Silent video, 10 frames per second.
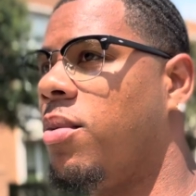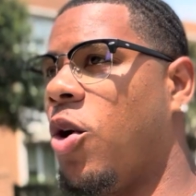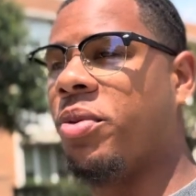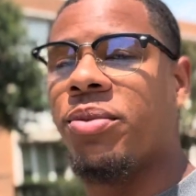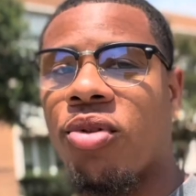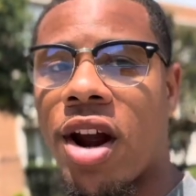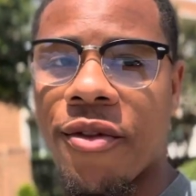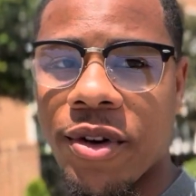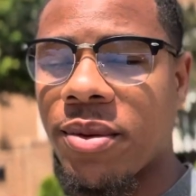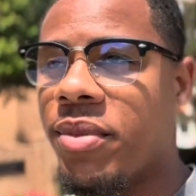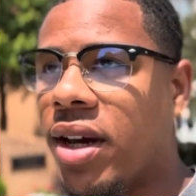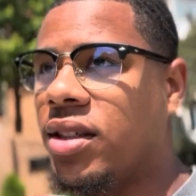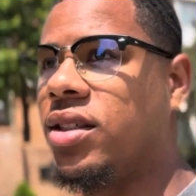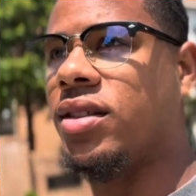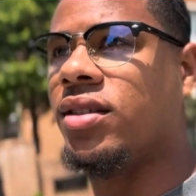hoping and praying for the
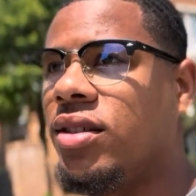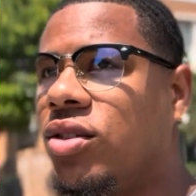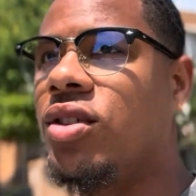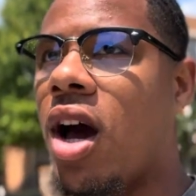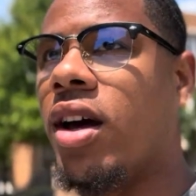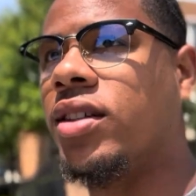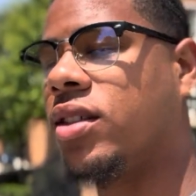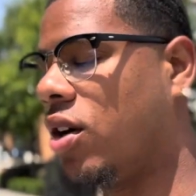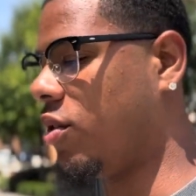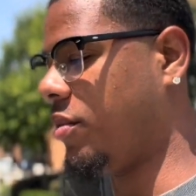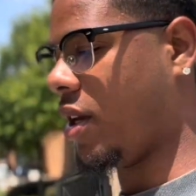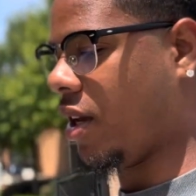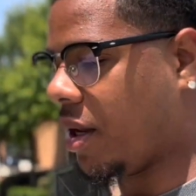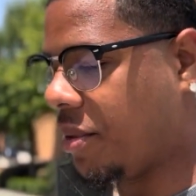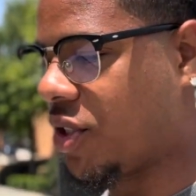best. You know how this go, man.
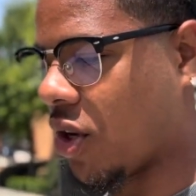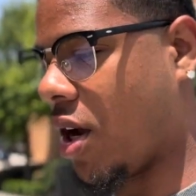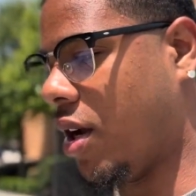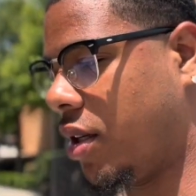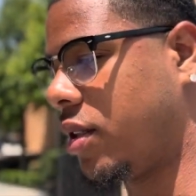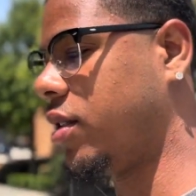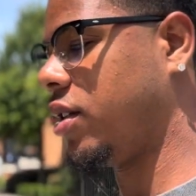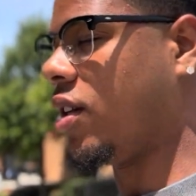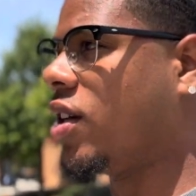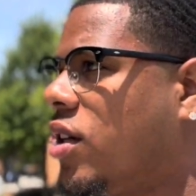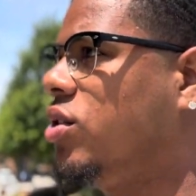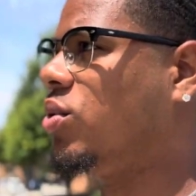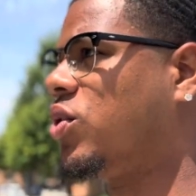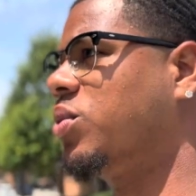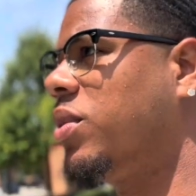They be trying to do
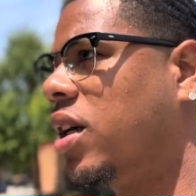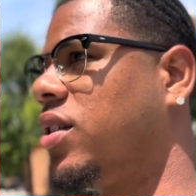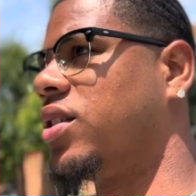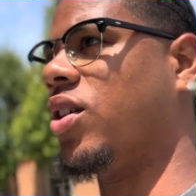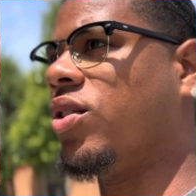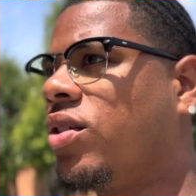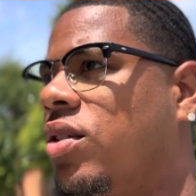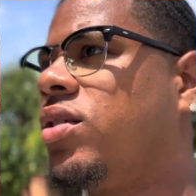too much, so